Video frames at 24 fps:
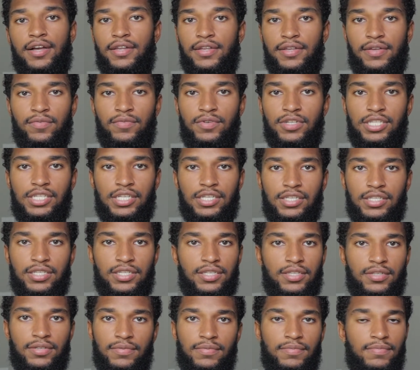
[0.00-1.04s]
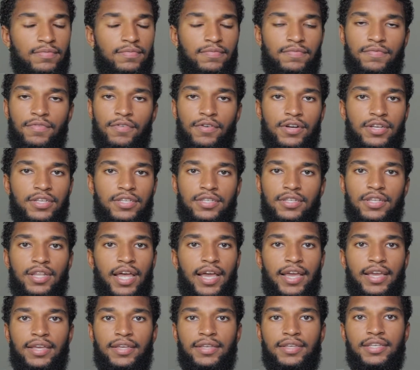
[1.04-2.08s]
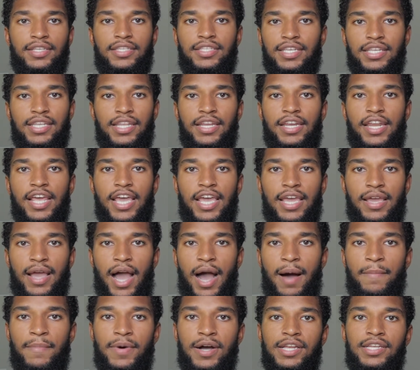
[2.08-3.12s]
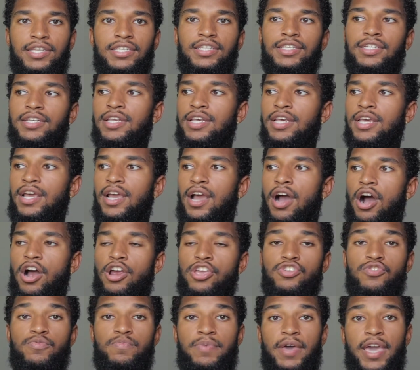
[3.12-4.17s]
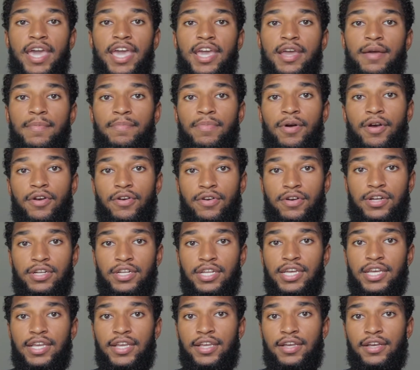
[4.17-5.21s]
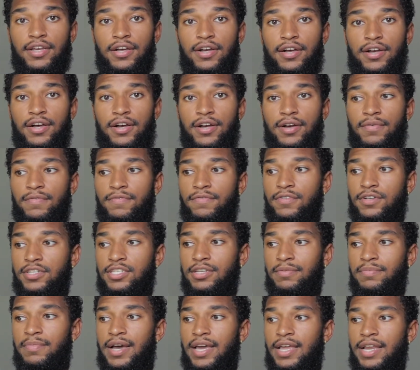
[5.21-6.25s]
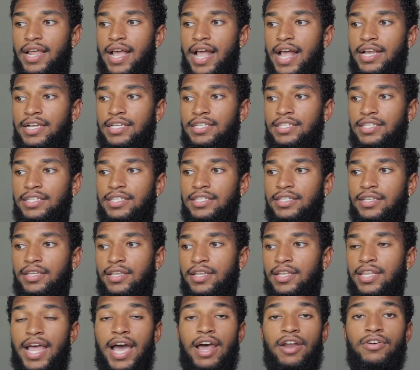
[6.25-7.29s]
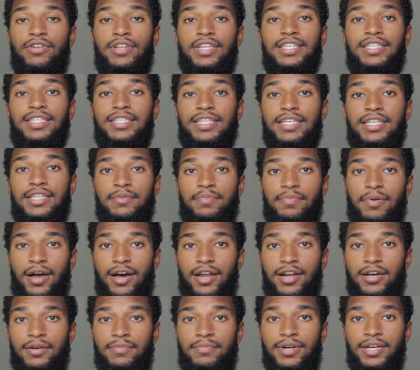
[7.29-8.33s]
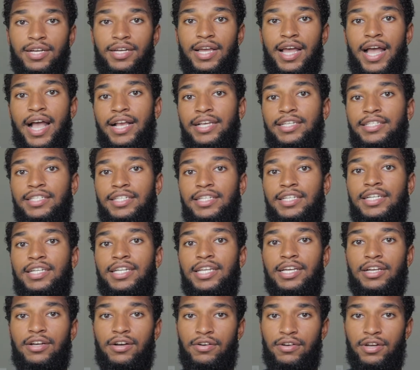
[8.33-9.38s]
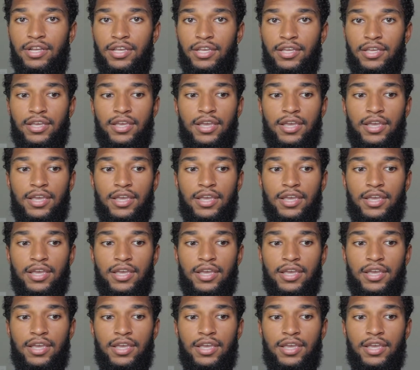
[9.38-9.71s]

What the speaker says: which is it's in the name, how much are you paying per click for somebody to actually not only see the product, but actually click on it.